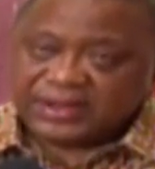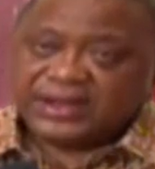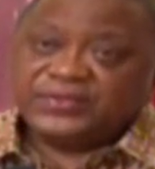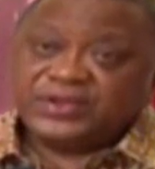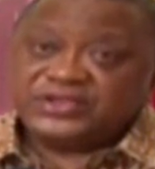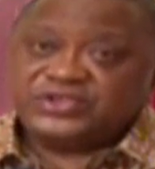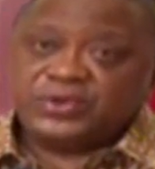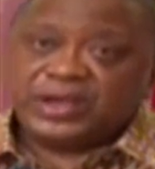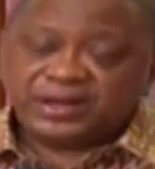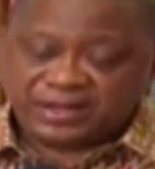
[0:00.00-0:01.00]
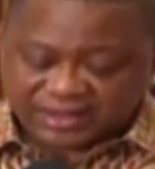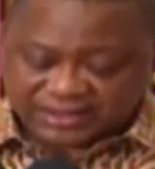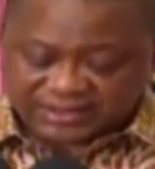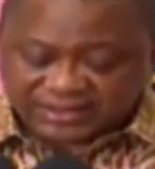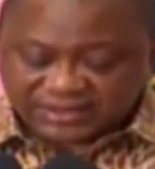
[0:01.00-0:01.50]
And these new
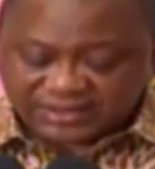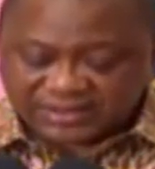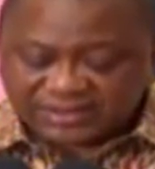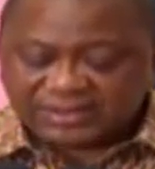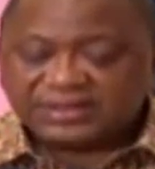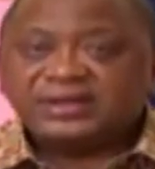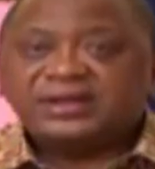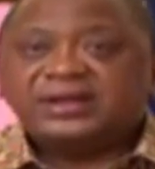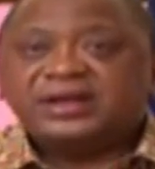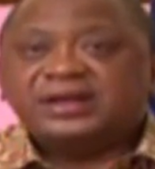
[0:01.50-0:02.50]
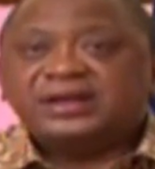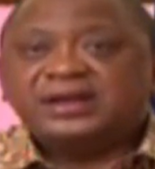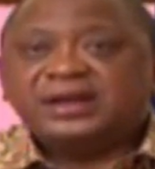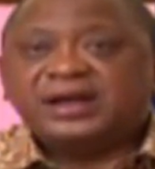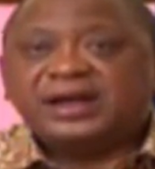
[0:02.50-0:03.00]
areas
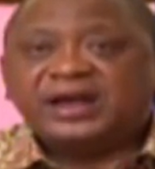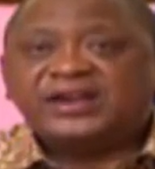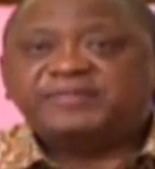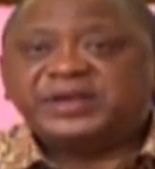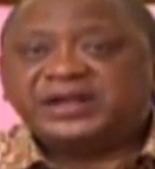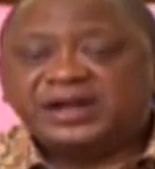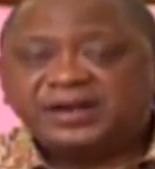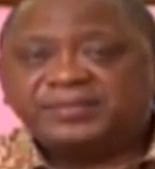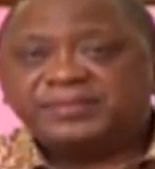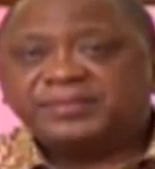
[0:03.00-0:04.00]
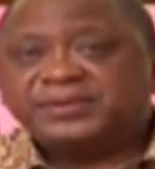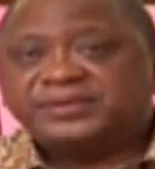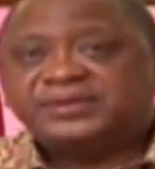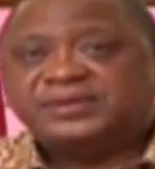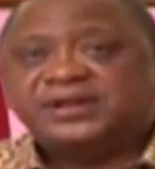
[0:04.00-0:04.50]
have become
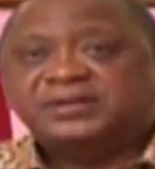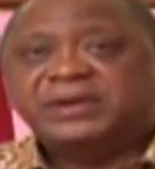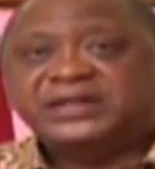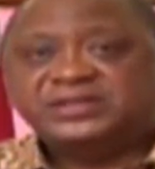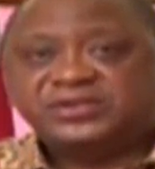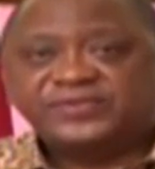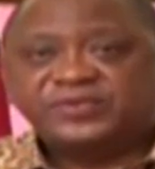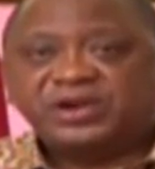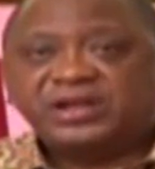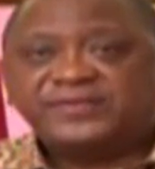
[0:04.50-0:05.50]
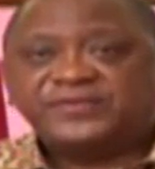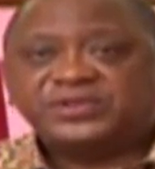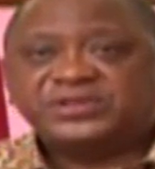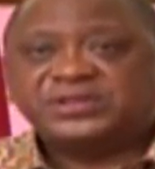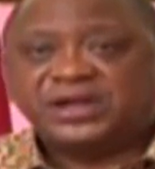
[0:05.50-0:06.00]
a matter of grave
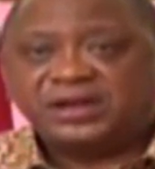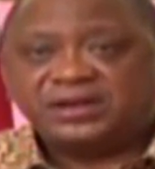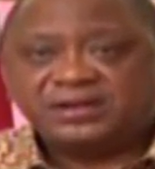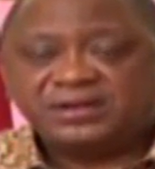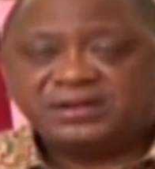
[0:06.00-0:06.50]
concern